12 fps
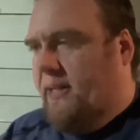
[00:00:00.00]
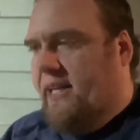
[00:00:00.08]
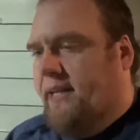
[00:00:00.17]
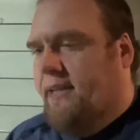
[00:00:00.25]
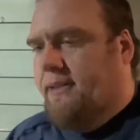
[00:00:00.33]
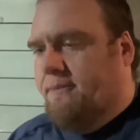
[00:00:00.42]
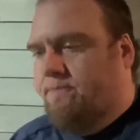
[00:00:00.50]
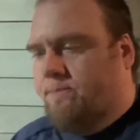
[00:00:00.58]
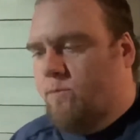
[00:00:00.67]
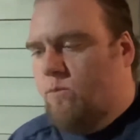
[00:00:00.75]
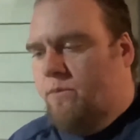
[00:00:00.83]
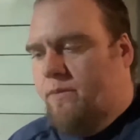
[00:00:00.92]
and
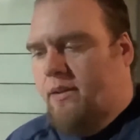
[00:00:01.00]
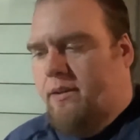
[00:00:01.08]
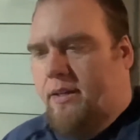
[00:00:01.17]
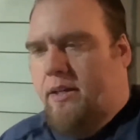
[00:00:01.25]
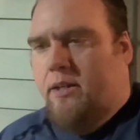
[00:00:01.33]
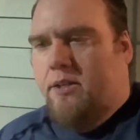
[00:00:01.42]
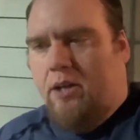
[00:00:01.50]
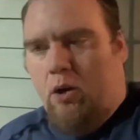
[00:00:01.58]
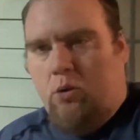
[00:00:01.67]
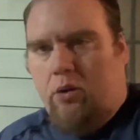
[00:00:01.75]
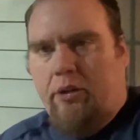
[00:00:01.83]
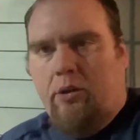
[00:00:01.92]
no
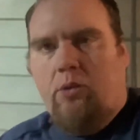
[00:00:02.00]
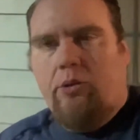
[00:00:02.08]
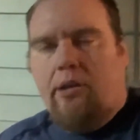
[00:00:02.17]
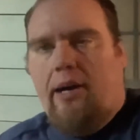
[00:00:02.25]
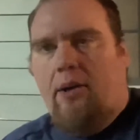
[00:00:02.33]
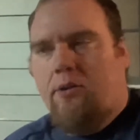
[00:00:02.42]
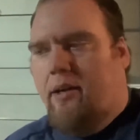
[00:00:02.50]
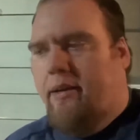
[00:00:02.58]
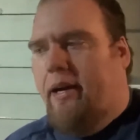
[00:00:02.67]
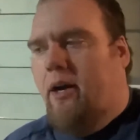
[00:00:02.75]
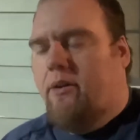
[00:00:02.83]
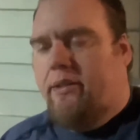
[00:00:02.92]
clinical trials right
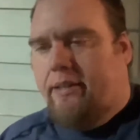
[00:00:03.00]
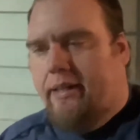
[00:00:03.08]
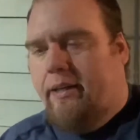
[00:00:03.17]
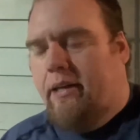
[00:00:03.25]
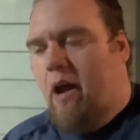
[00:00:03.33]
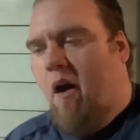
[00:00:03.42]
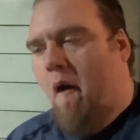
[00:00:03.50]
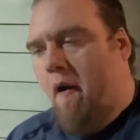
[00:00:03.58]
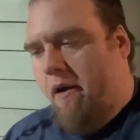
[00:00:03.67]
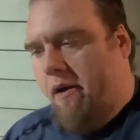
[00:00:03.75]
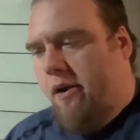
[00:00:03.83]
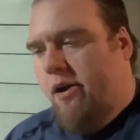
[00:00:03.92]
now, he said,
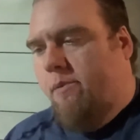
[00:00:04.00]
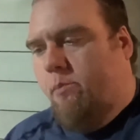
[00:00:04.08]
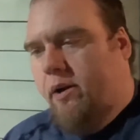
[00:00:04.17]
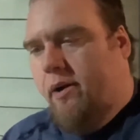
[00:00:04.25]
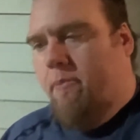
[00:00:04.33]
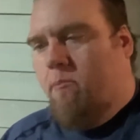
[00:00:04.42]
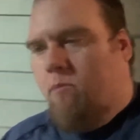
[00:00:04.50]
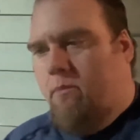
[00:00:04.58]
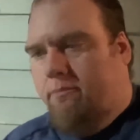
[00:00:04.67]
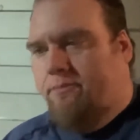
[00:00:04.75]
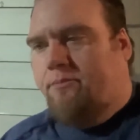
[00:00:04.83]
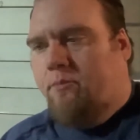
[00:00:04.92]
but
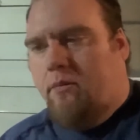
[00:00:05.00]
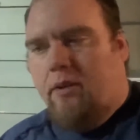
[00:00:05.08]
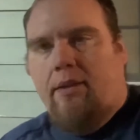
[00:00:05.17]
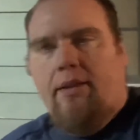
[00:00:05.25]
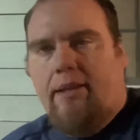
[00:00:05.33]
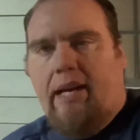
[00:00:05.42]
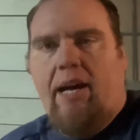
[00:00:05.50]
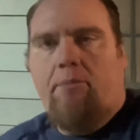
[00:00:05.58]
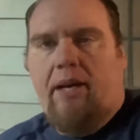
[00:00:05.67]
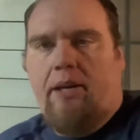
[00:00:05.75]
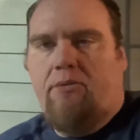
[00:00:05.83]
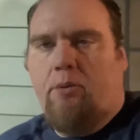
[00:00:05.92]
they have
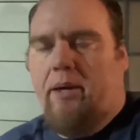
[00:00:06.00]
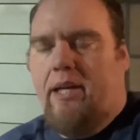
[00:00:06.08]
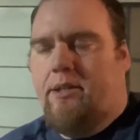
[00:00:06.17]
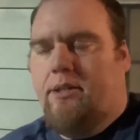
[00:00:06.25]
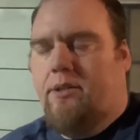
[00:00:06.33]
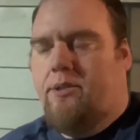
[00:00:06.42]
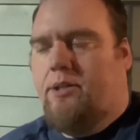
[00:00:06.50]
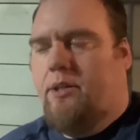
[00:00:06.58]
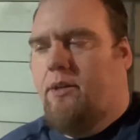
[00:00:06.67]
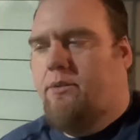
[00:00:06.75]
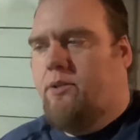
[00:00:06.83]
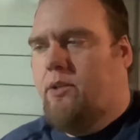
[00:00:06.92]
my information and
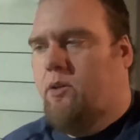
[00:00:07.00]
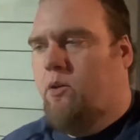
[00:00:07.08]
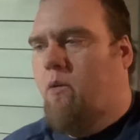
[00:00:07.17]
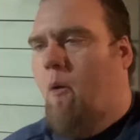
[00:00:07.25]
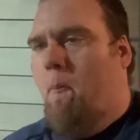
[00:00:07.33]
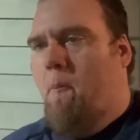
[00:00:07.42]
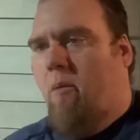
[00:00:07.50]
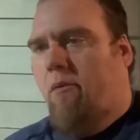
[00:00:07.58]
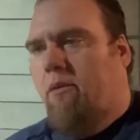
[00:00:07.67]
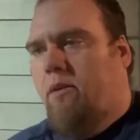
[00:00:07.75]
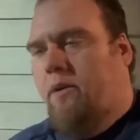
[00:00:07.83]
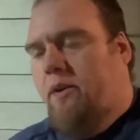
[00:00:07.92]
stuff, so
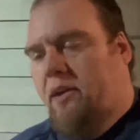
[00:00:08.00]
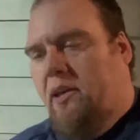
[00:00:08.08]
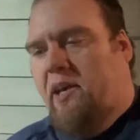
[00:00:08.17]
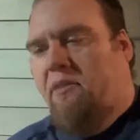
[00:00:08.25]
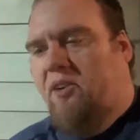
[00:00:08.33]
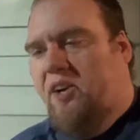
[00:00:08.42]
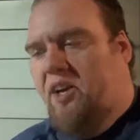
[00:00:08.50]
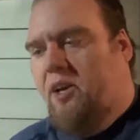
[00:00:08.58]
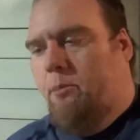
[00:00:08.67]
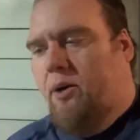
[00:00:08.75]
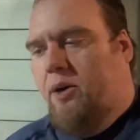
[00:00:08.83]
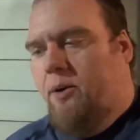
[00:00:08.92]
if any
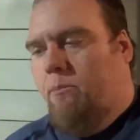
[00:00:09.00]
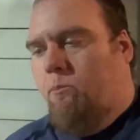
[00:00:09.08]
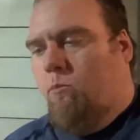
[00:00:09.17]
come up,